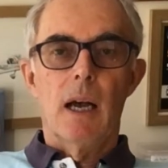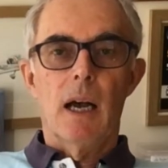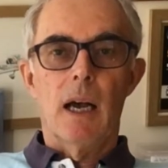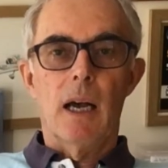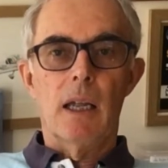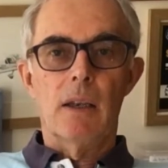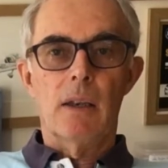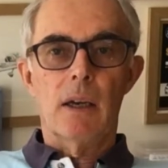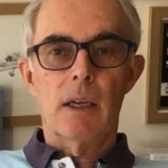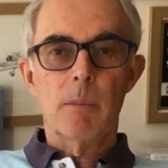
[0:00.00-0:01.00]
and
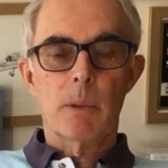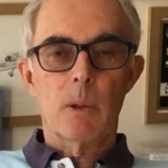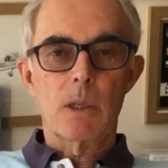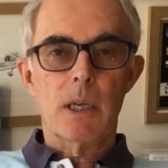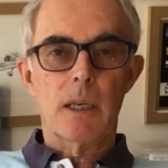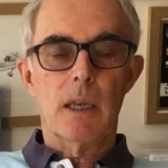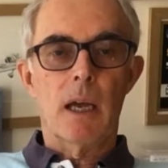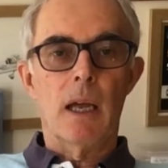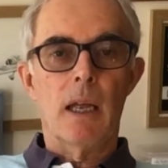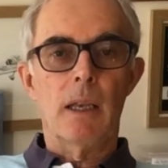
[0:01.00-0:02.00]
he bought it
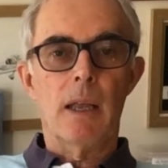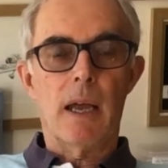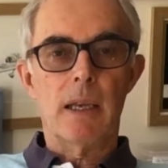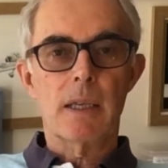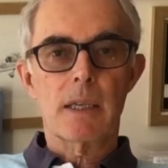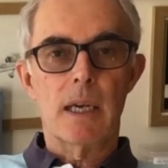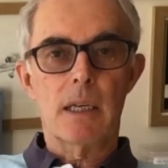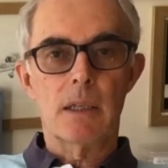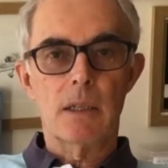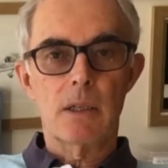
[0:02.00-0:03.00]
and had it
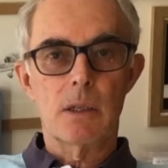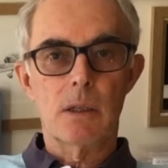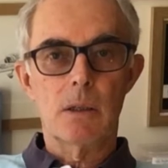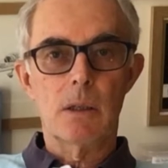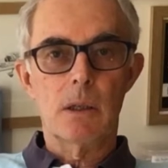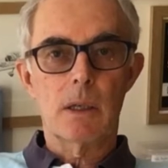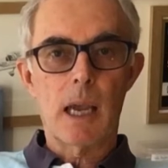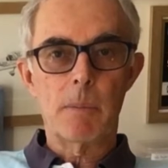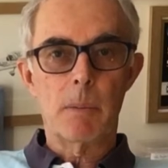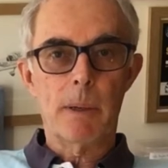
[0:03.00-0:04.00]
taken to
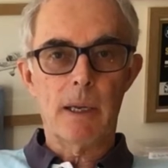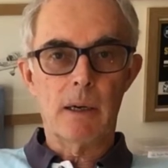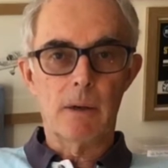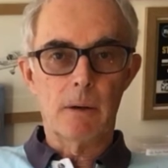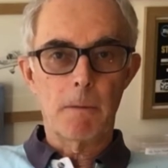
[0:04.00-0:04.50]
Cabapino.